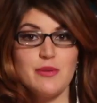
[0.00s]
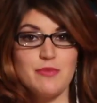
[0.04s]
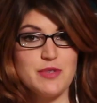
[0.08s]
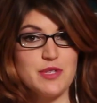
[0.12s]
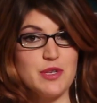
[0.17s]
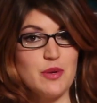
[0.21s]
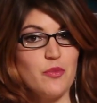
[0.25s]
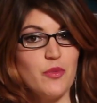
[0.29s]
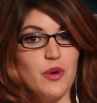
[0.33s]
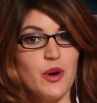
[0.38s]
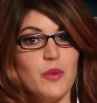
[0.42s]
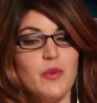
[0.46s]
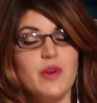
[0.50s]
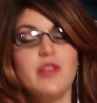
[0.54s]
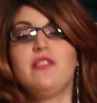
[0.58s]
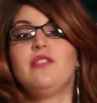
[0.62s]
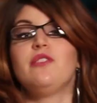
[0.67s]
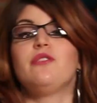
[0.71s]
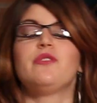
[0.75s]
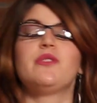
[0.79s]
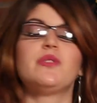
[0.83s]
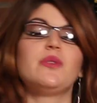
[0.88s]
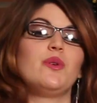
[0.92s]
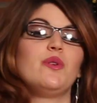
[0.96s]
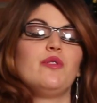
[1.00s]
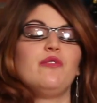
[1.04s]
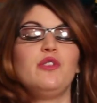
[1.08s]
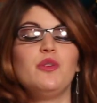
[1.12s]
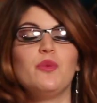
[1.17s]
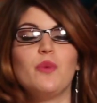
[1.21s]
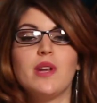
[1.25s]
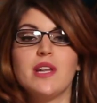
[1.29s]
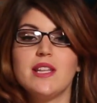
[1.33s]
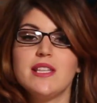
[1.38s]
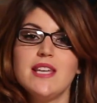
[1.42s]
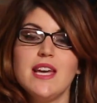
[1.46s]
them somewhere with you. So if
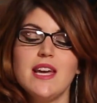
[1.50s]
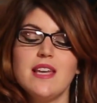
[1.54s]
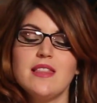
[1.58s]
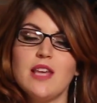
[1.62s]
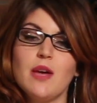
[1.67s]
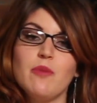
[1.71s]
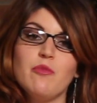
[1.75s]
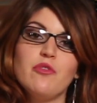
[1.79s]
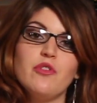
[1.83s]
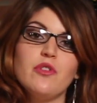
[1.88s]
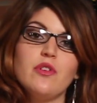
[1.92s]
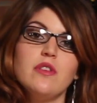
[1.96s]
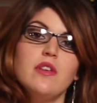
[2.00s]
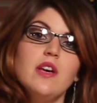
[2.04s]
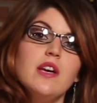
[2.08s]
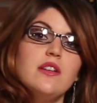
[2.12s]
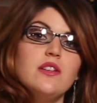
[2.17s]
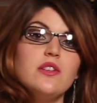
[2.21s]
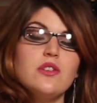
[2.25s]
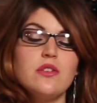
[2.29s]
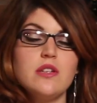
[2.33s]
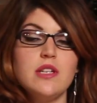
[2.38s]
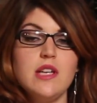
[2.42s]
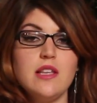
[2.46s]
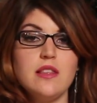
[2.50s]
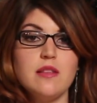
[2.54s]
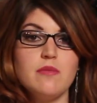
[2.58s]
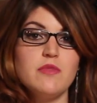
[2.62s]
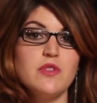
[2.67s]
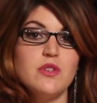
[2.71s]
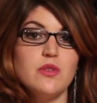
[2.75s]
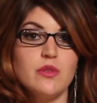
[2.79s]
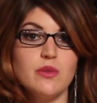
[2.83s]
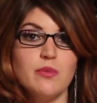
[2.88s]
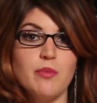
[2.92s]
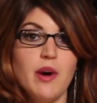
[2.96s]
you want to take them for lunch or take them
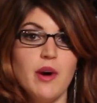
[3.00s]
to a